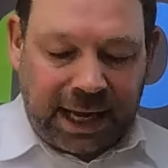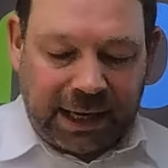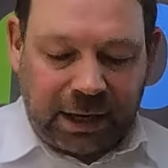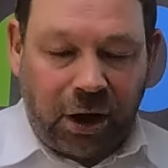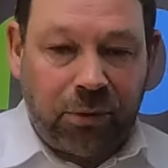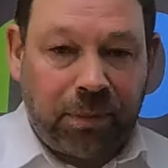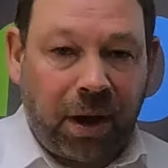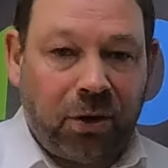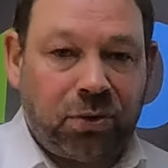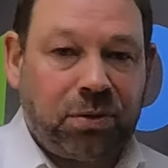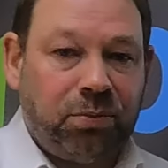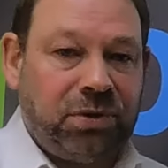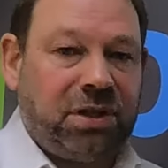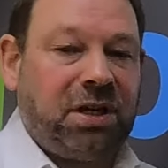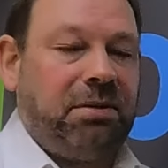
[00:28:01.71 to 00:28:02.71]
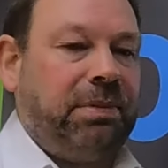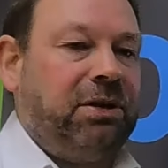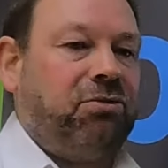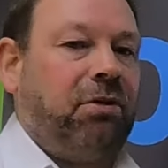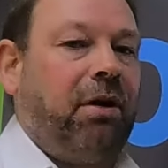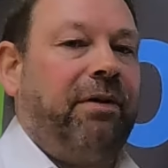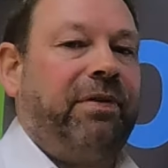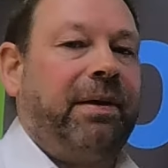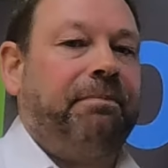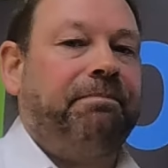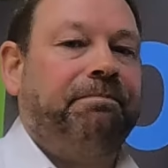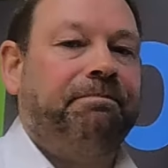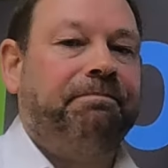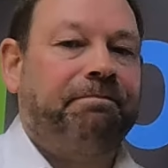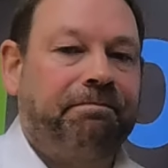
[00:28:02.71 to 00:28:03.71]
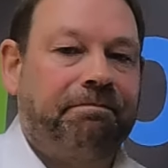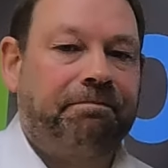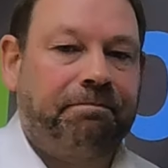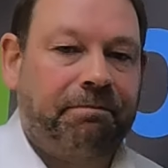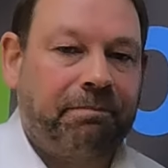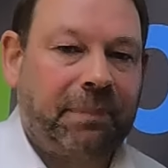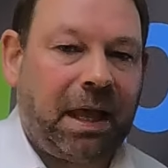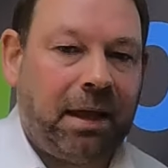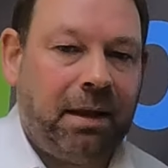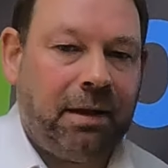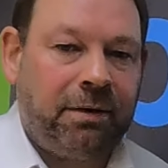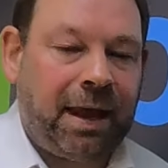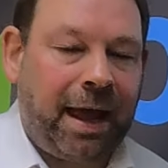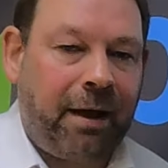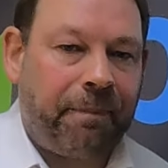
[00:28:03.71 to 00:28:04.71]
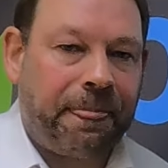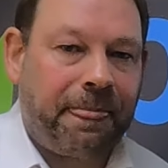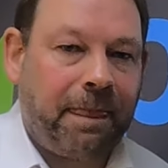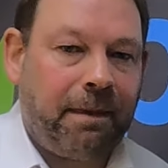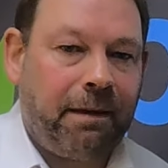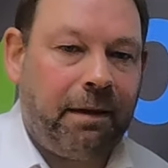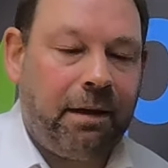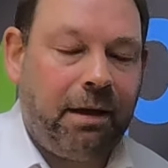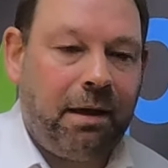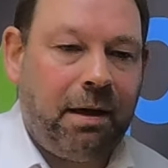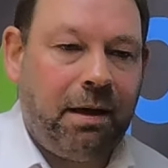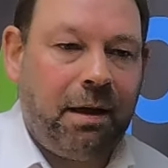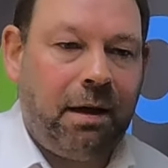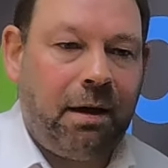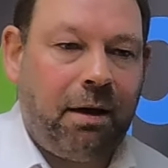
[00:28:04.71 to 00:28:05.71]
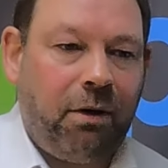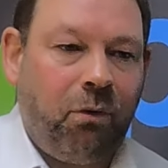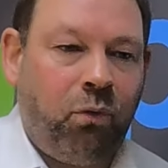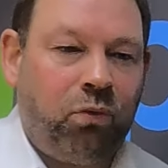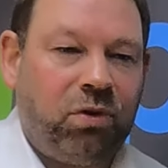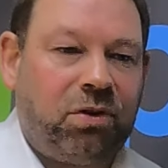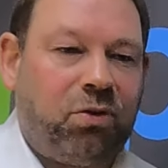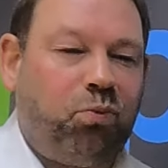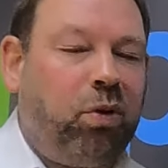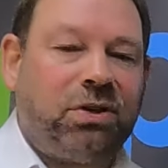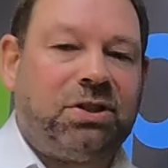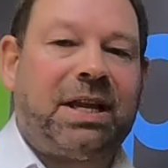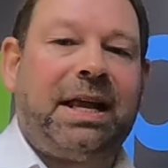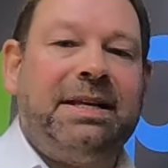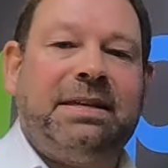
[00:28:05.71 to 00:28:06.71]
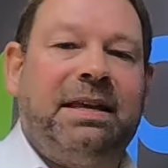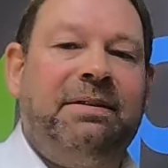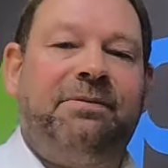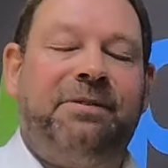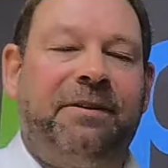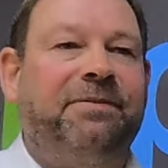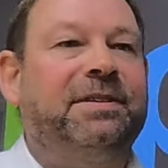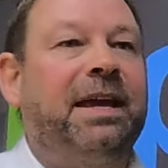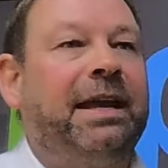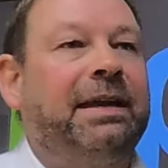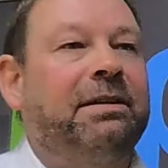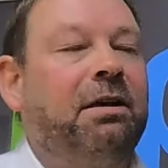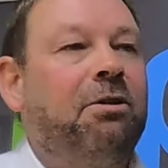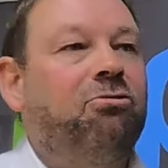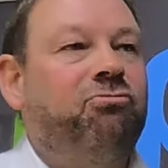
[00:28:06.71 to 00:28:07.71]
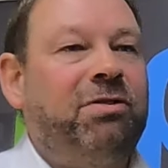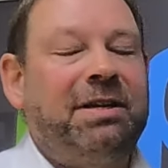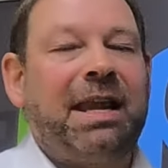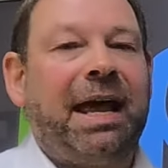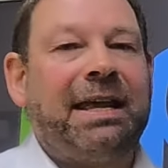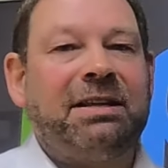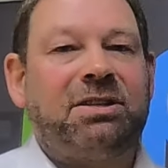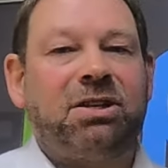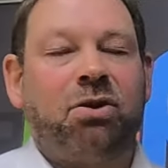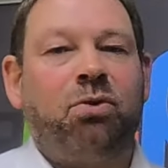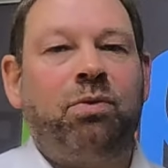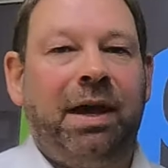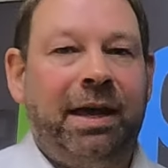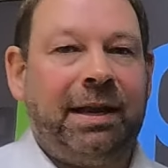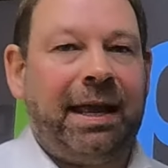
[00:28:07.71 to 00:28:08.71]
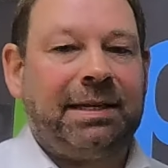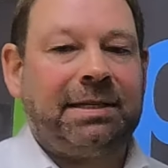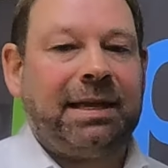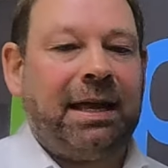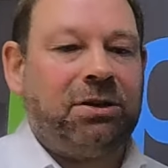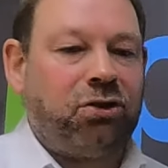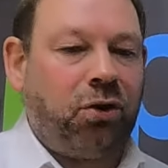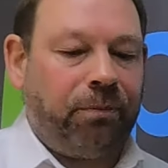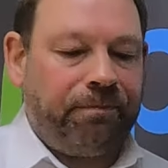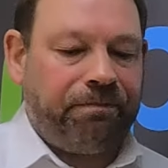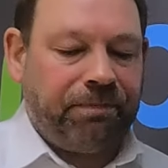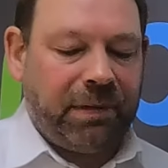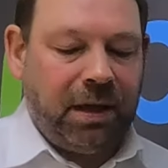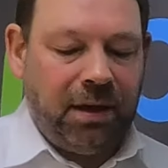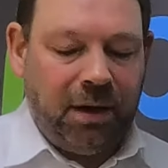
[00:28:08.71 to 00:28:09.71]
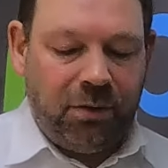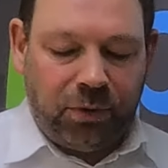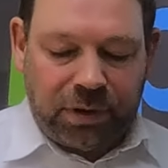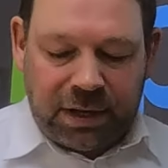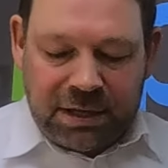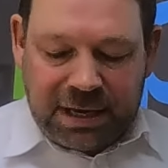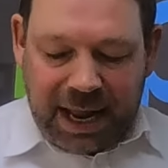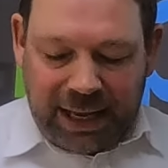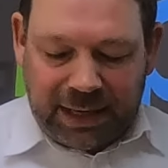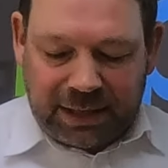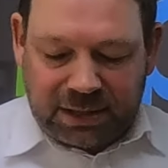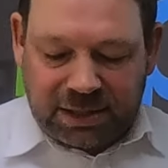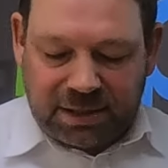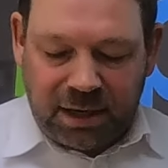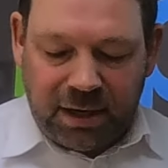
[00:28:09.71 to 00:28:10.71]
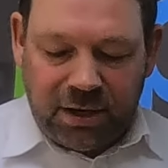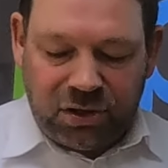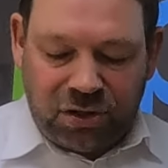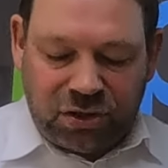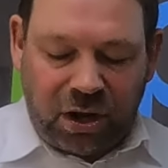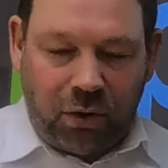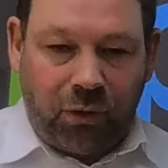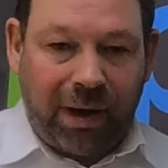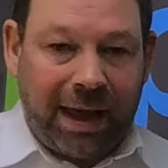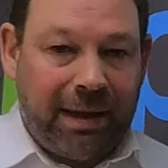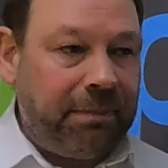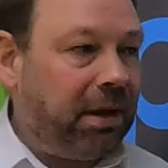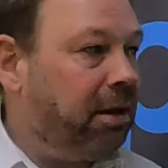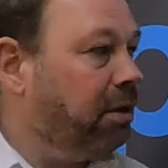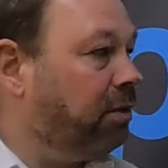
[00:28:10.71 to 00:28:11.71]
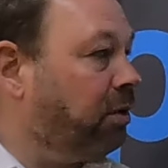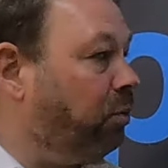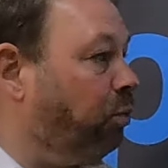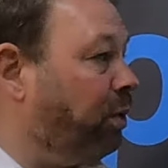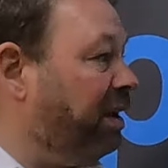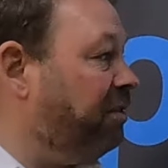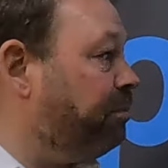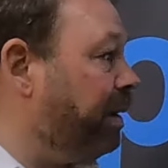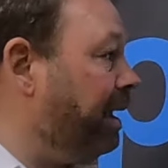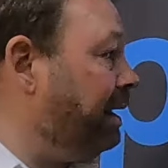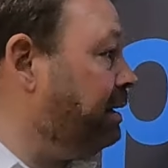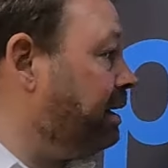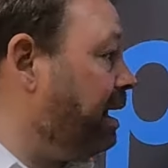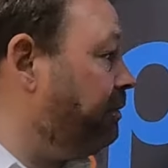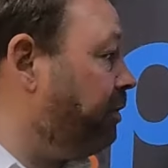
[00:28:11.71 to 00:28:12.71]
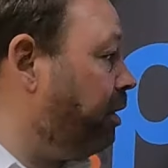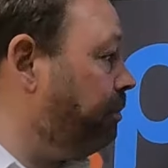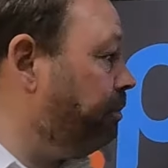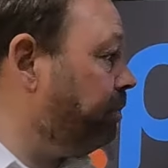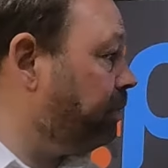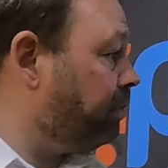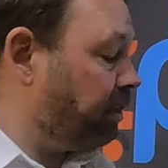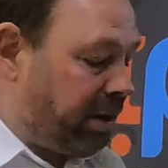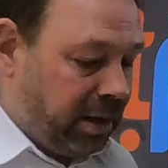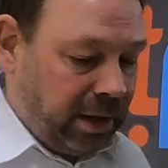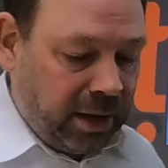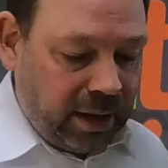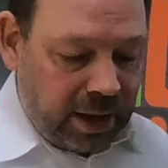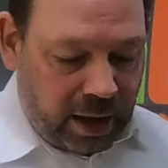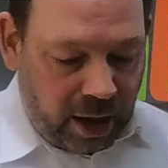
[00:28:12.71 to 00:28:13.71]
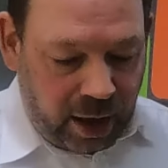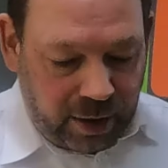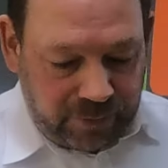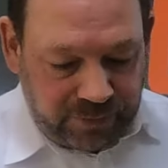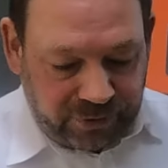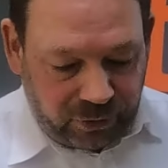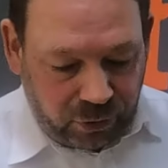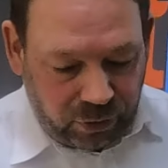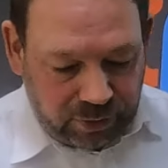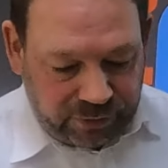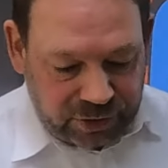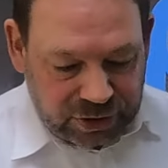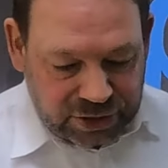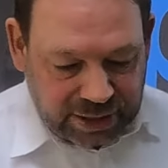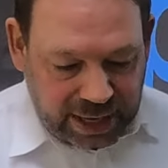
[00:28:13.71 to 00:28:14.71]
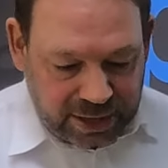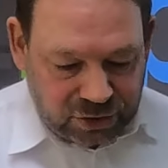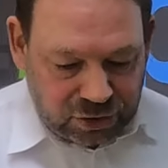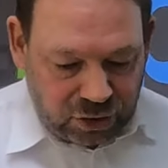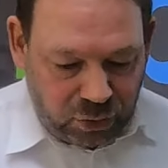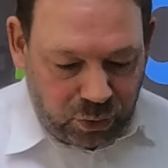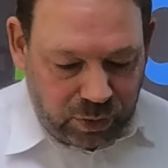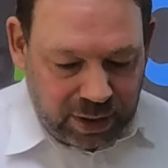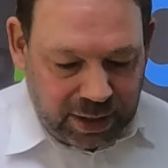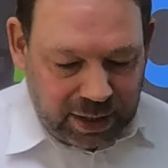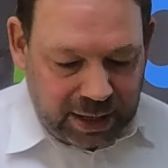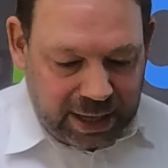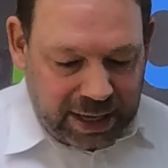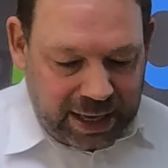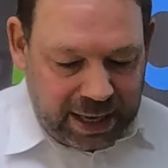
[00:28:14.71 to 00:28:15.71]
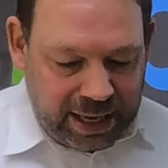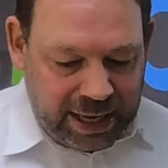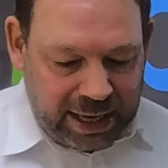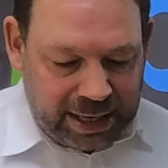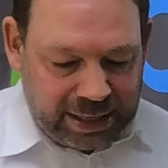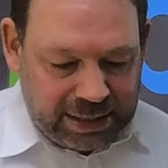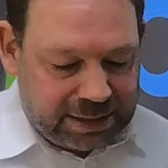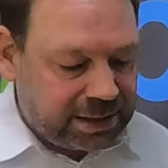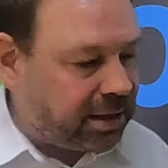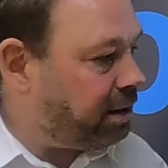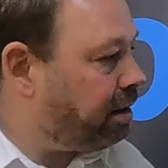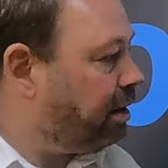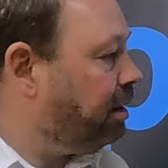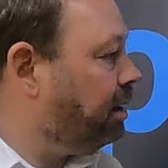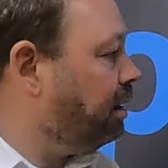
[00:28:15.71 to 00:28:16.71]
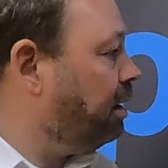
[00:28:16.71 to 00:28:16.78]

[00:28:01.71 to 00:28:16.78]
tacho mode was going to be driving. Now, what does 18:15 relate to in our schedule? Well, the next time that we've been given for the schedule is